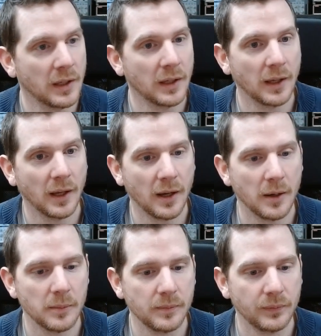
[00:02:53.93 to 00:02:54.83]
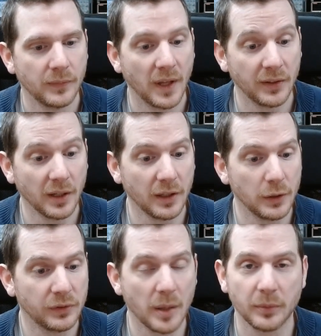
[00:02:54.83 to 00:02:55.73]
And then I
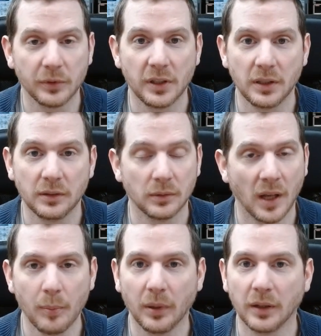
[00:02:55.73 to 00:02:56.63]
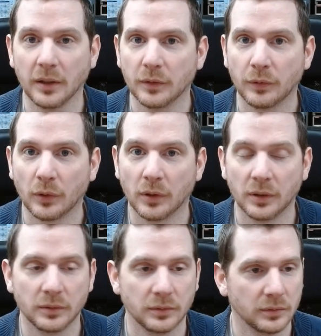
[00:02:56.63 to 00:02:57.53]
used that machine happily
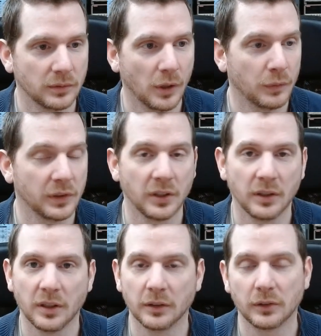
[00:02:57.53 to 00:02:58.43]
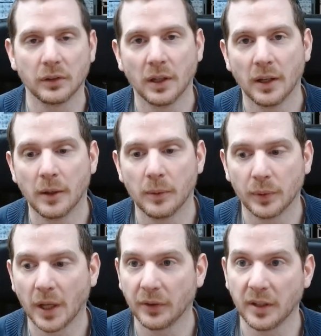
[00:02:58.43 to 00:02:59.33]
for over 10 years
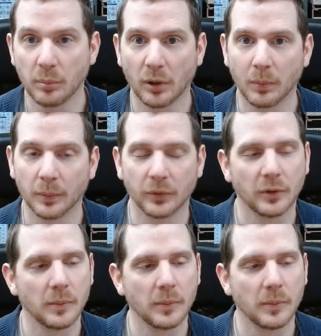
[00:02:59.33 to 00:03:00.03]
without any problems.